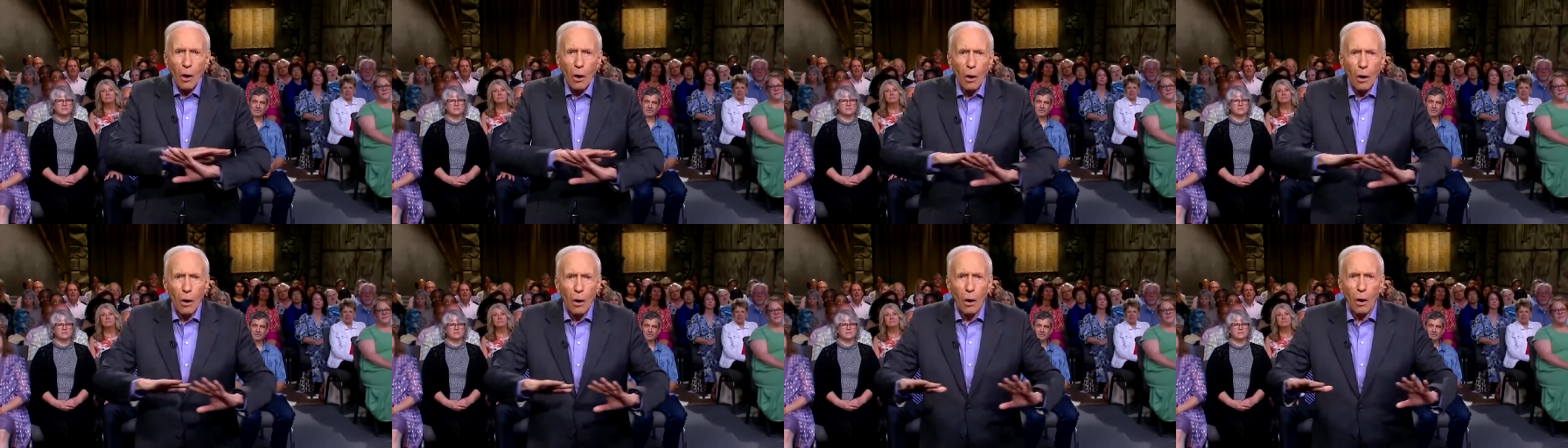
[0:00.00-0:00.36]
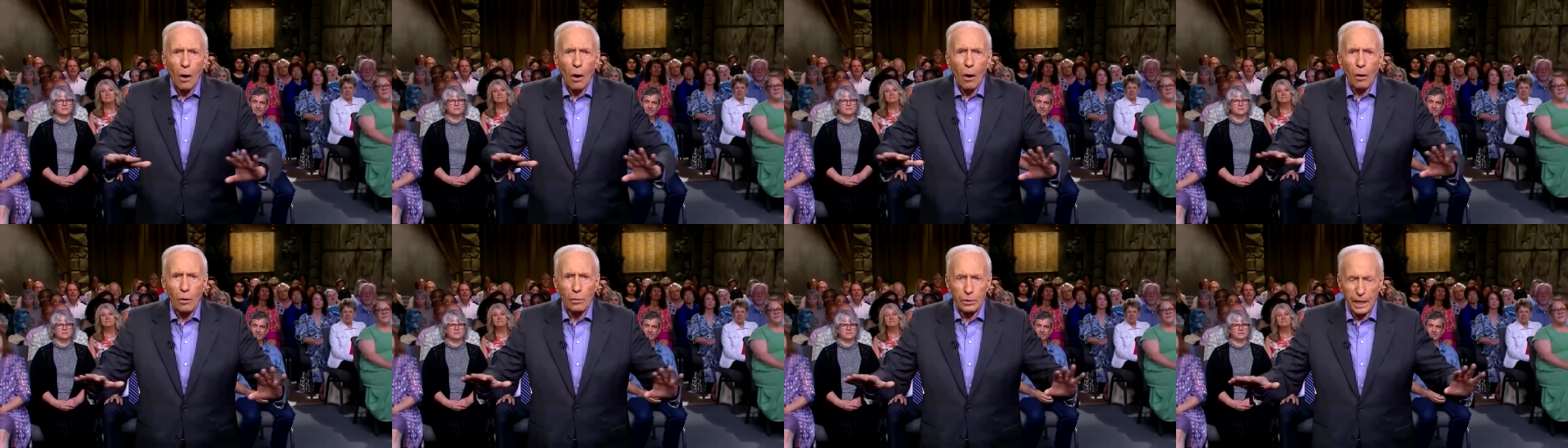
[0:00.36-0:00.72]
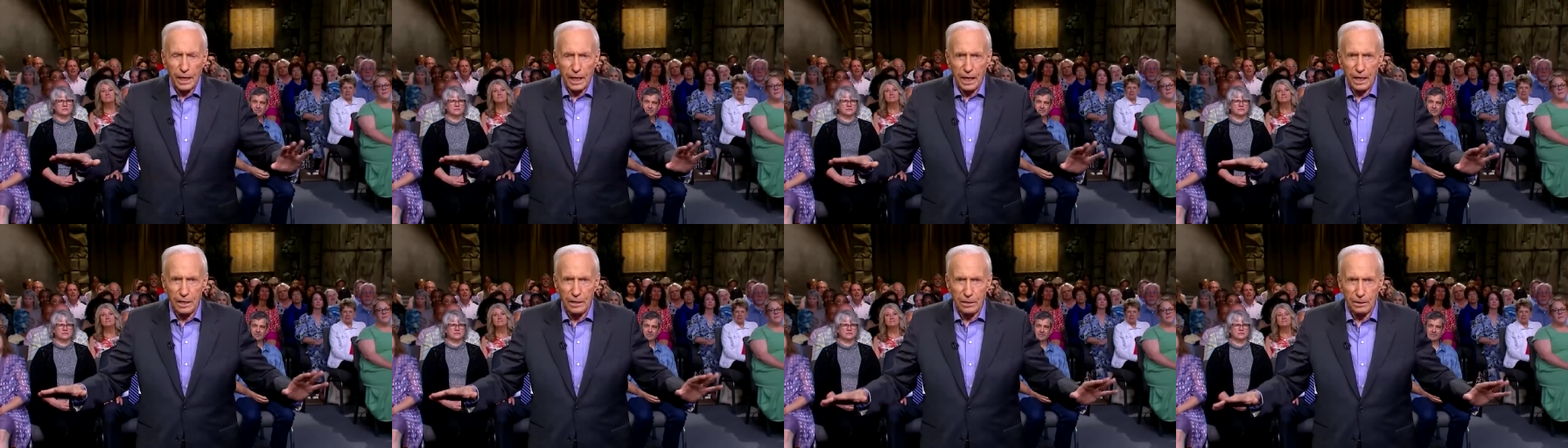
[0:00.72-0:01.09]
all
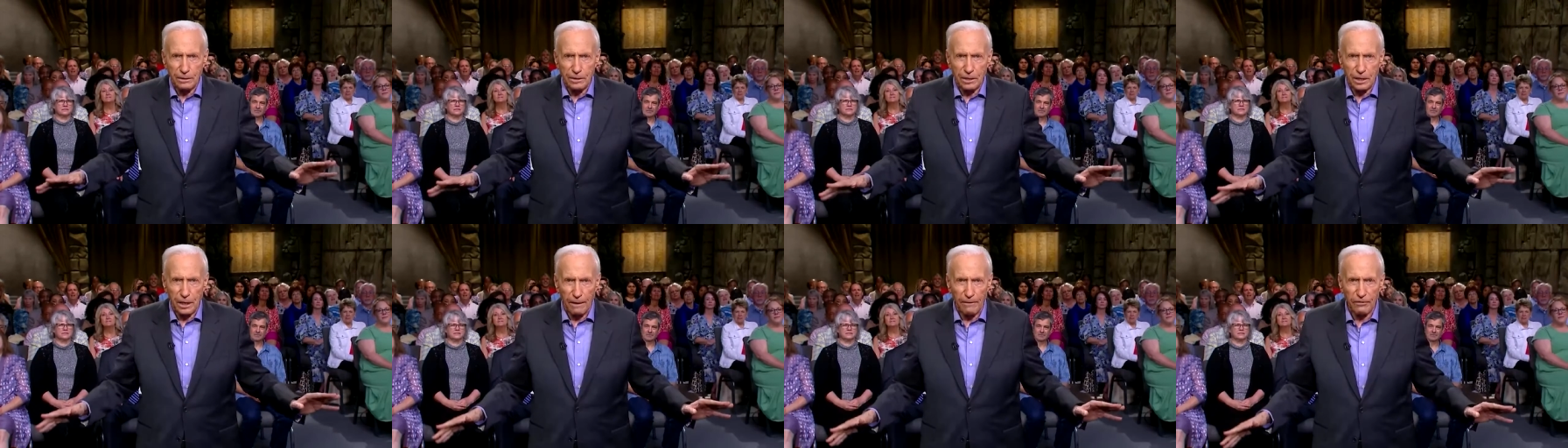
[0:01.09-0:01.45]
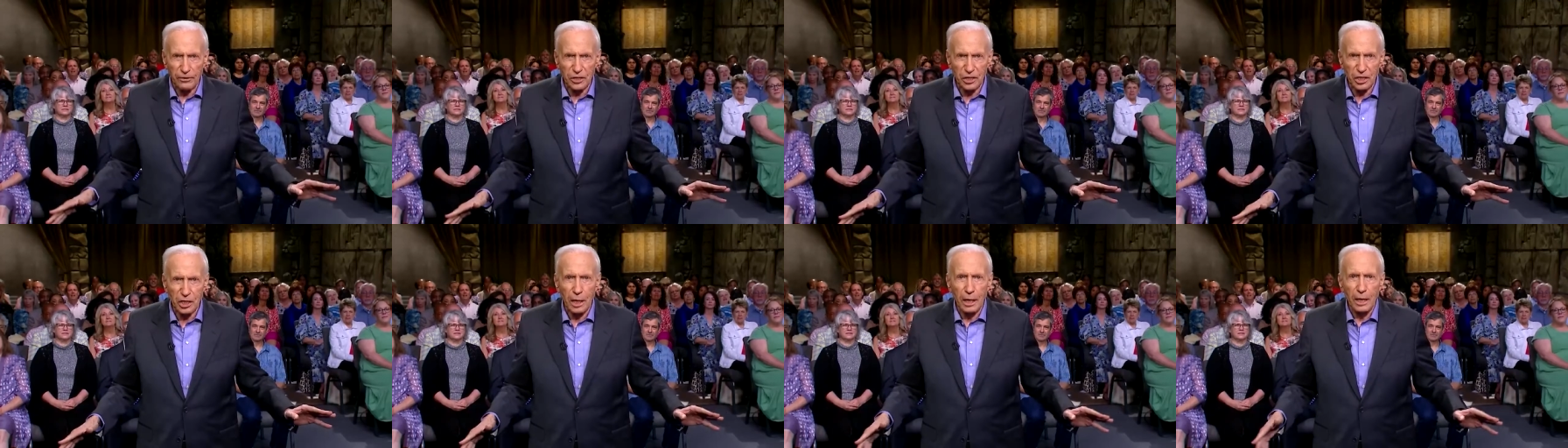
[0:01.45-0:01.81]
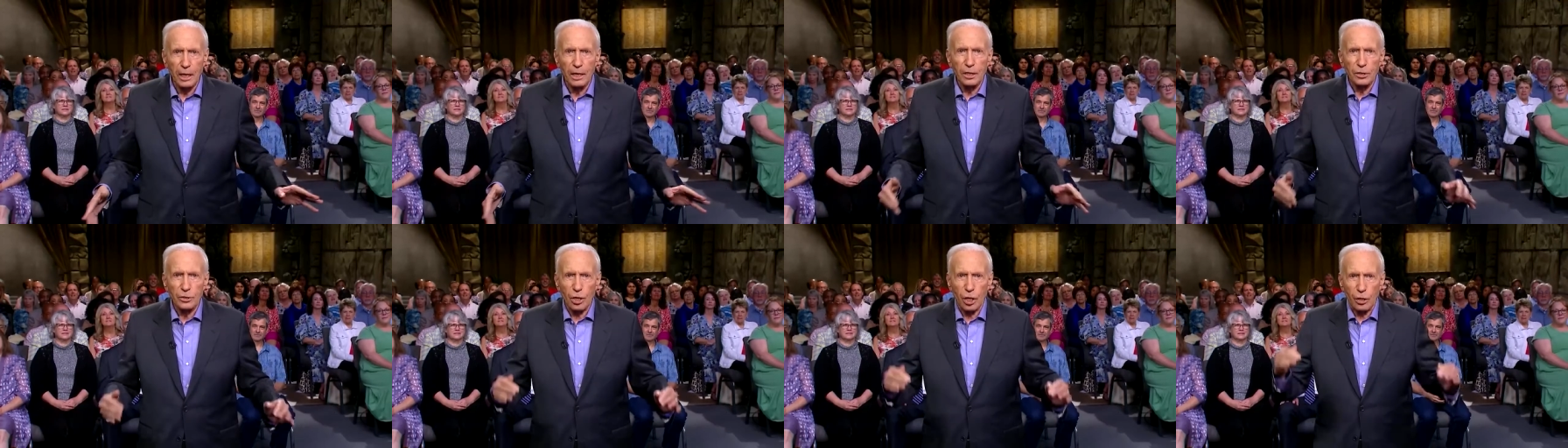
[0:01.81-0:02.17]
the other gifts
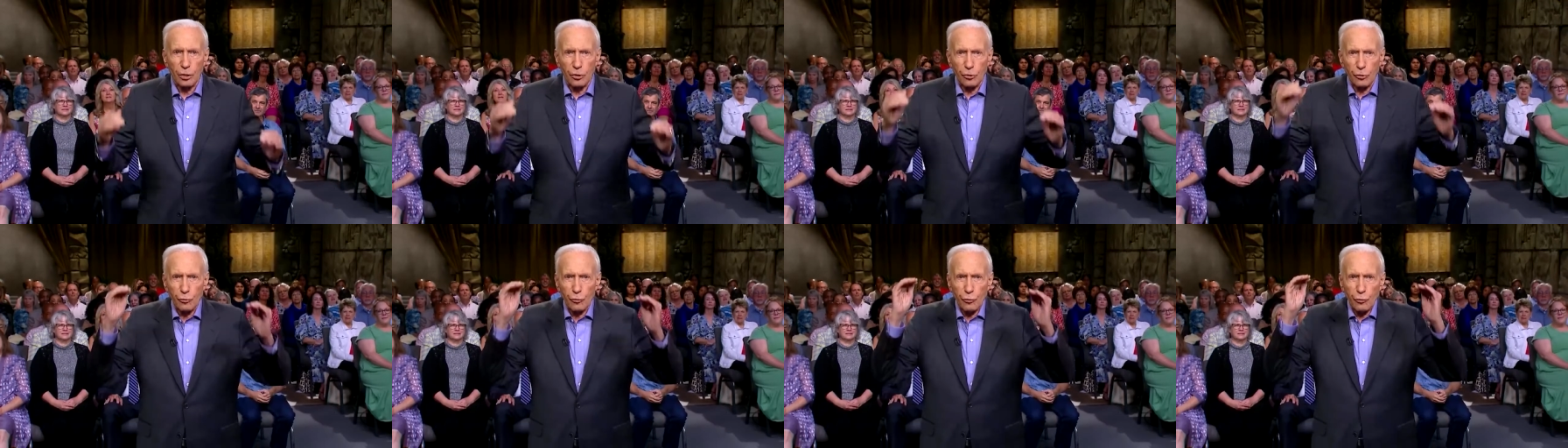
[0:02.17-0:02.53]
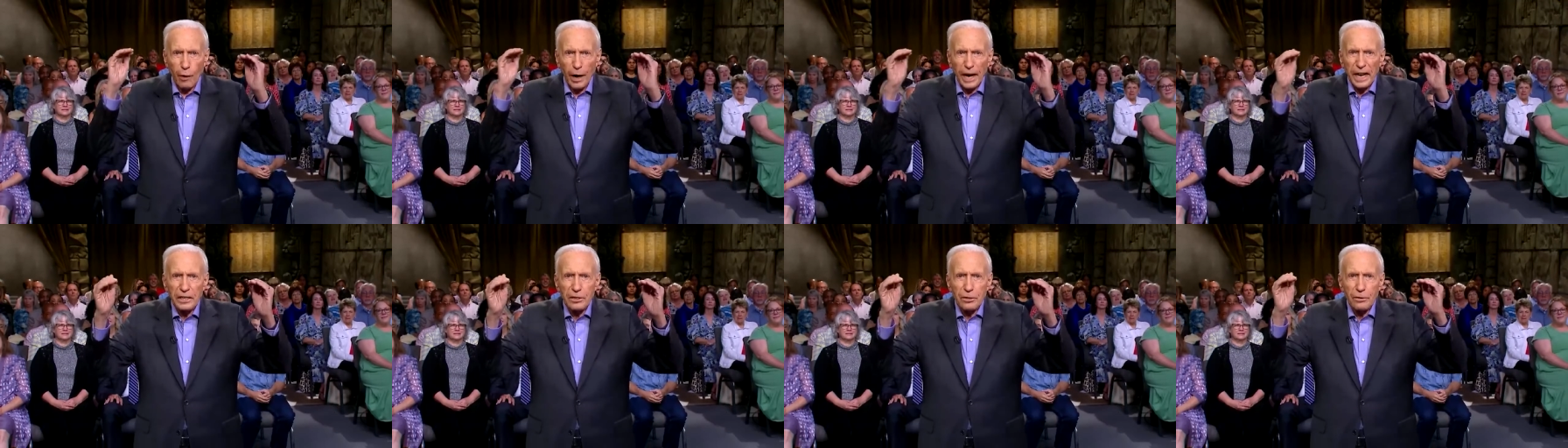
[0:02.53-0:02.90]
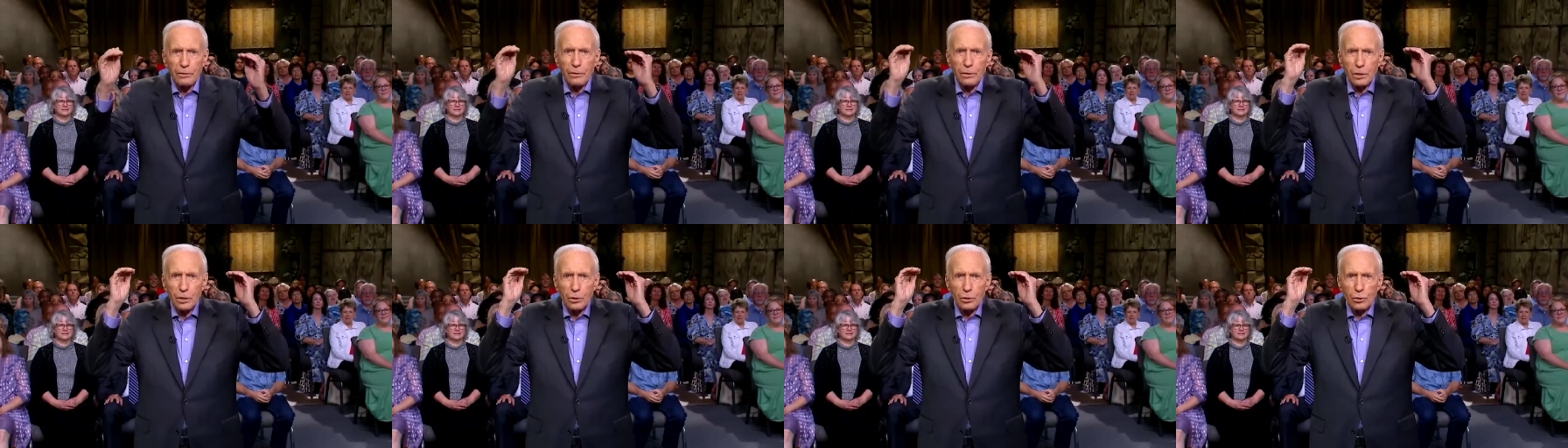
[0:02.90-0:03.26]
to greater